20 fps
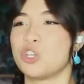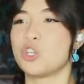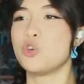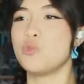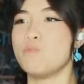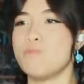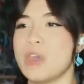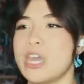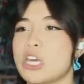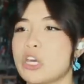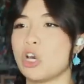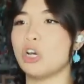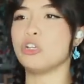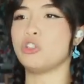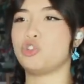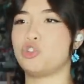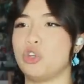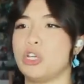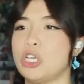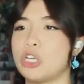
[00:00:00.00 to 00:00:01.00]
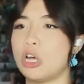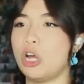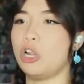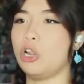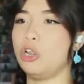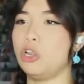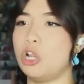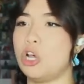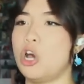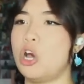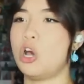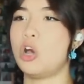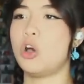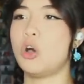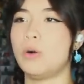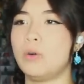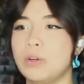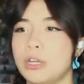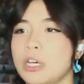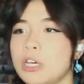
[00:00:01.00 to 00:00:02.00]
You make her drink
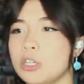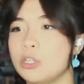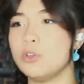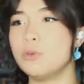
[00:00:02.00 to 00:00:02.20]
alone.